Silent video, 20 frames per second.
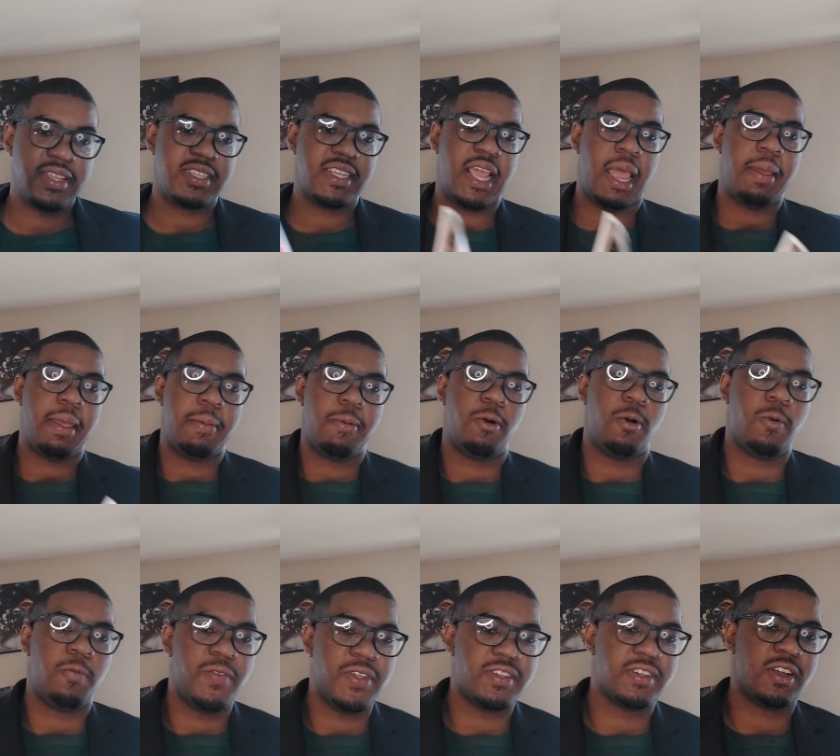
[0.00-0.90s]
seeing how
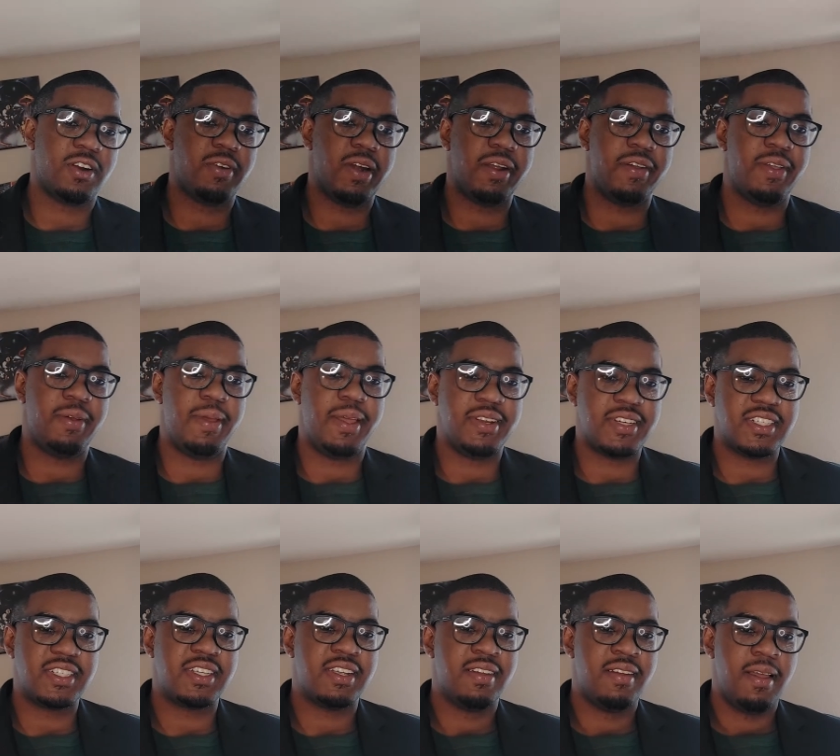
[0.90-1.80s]
people disagree with them, and
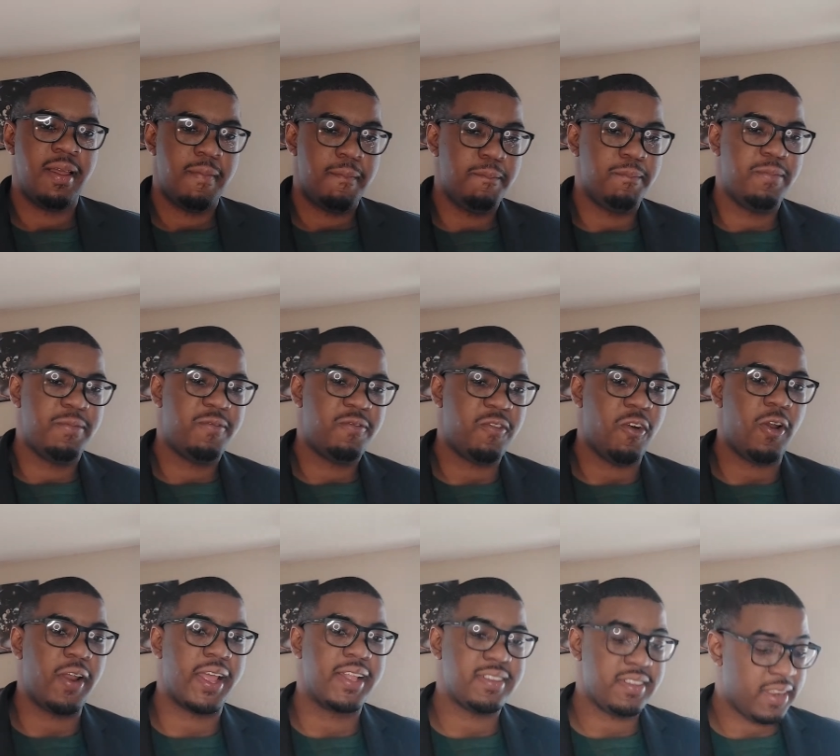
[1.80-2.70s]
just
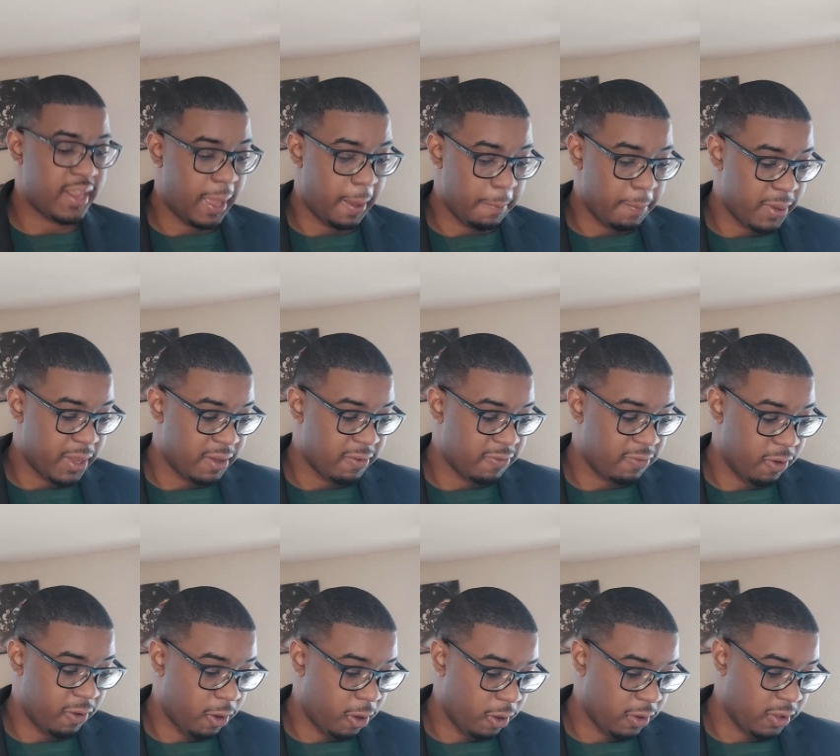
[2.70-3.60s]
falling into that
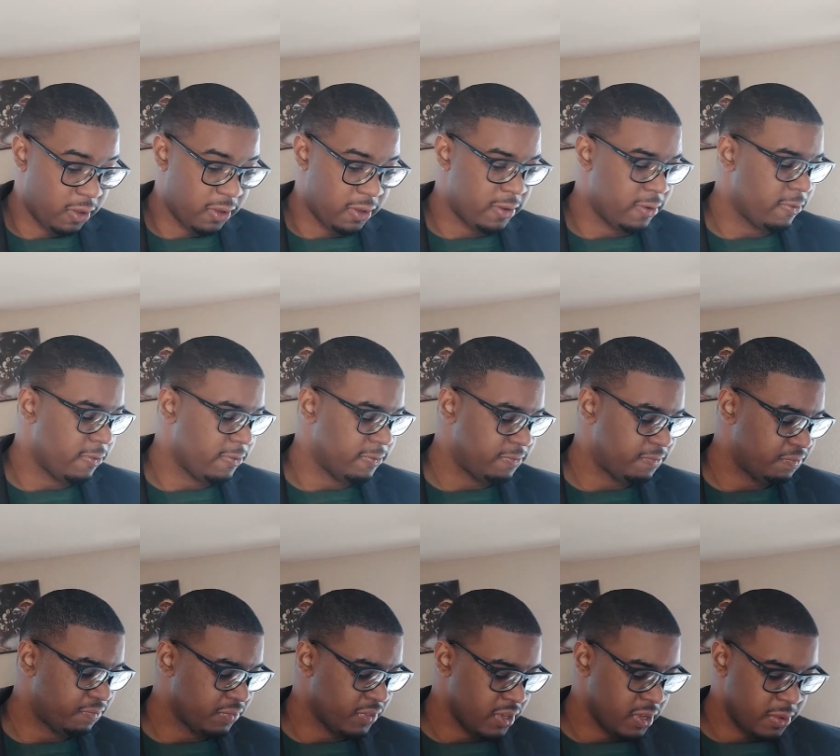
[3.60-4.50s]
pitfall of,
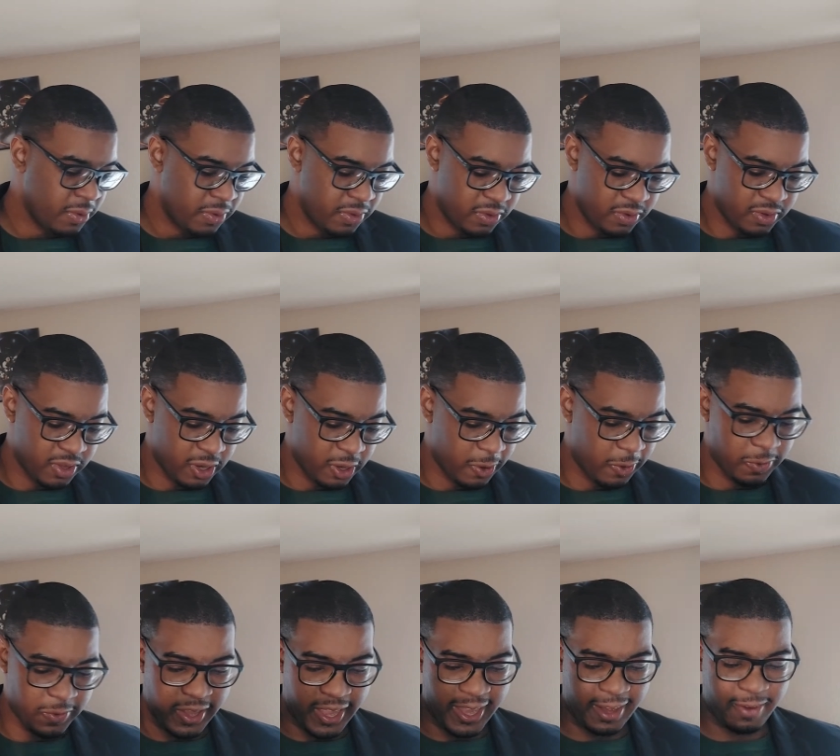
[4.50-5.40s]
you know,
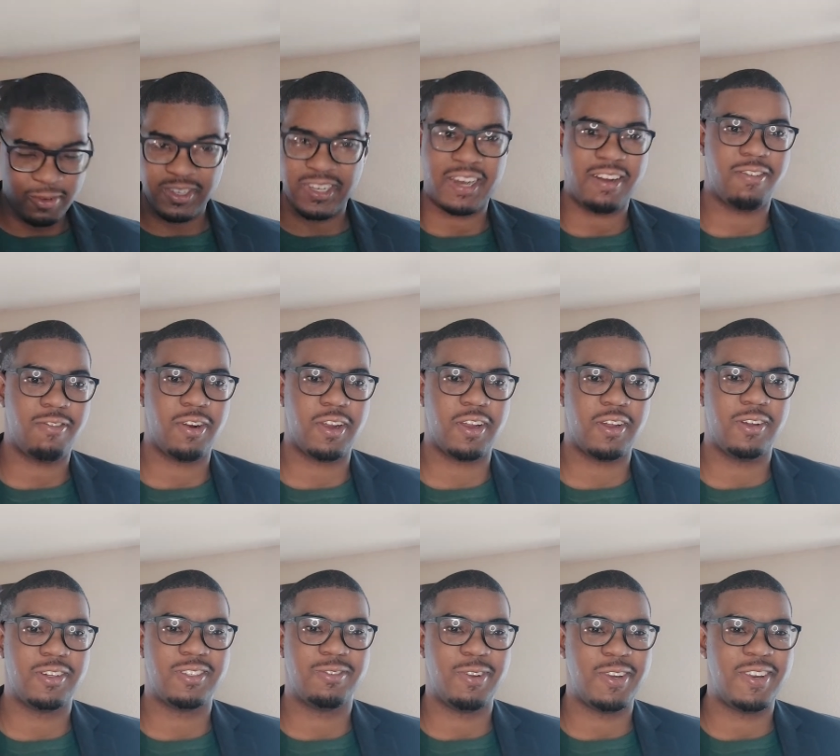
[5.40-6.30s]
like which everyone
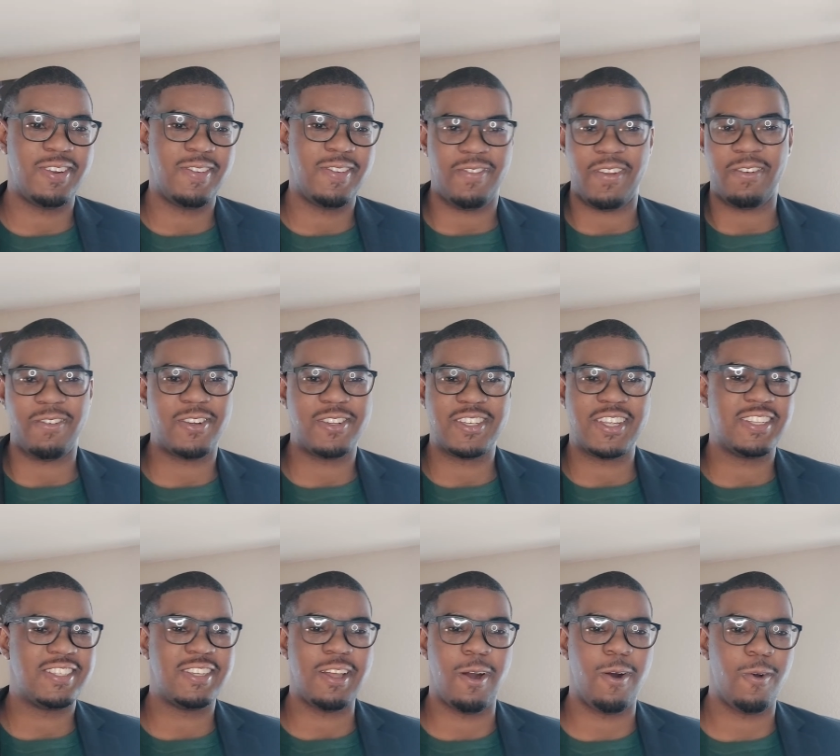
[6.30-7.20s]
goes when everyone
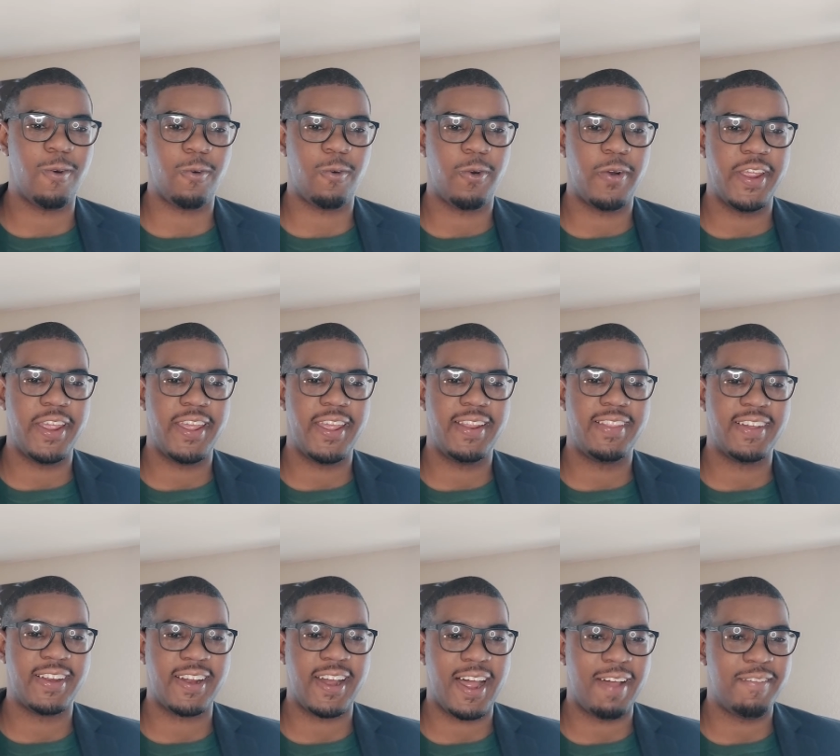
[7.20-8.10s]
says don't read
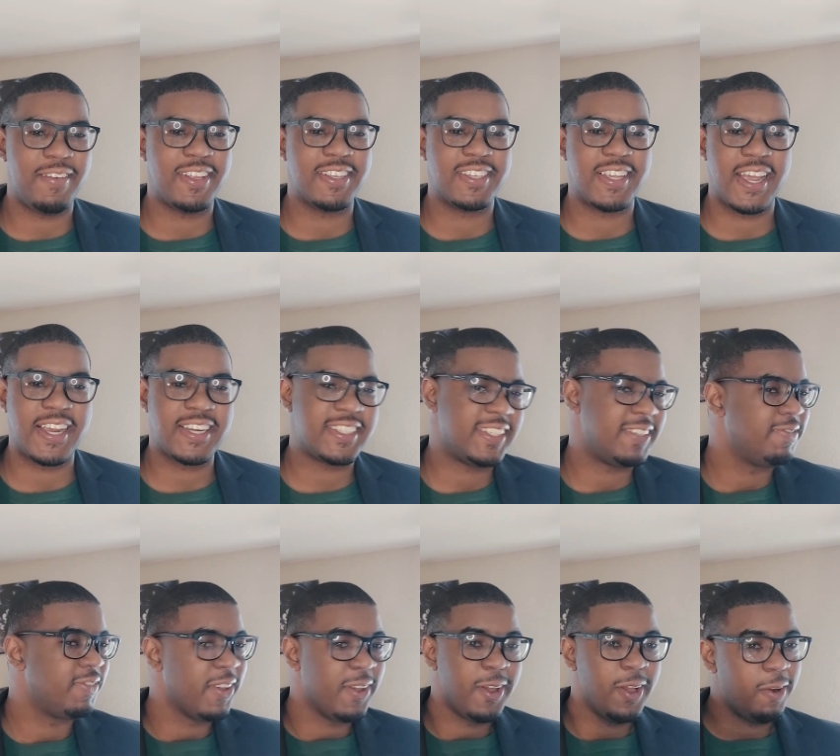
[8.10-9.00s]
the comment section.